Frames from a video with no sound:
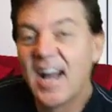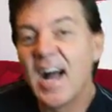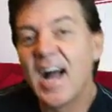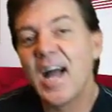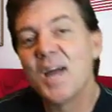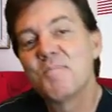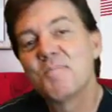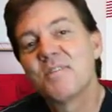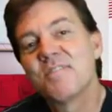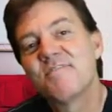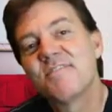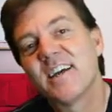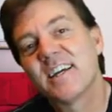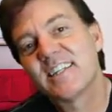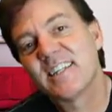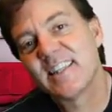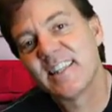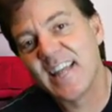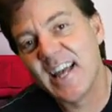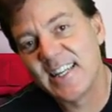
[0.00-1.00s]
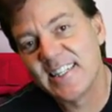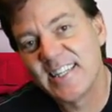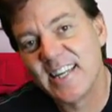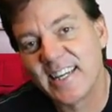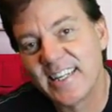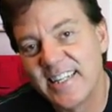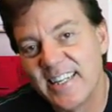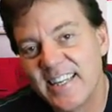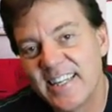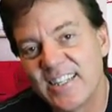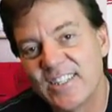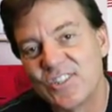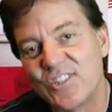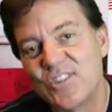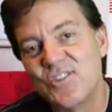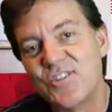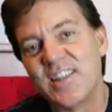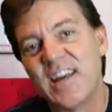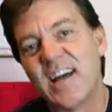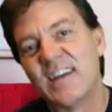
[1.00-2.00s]
I perfected that technique in
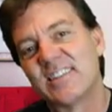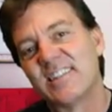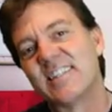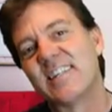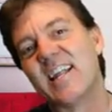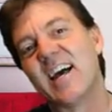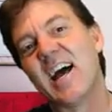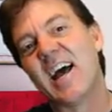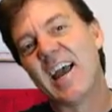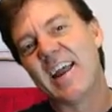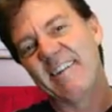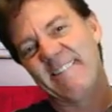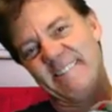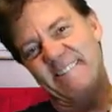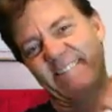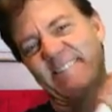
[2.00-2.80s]
2009.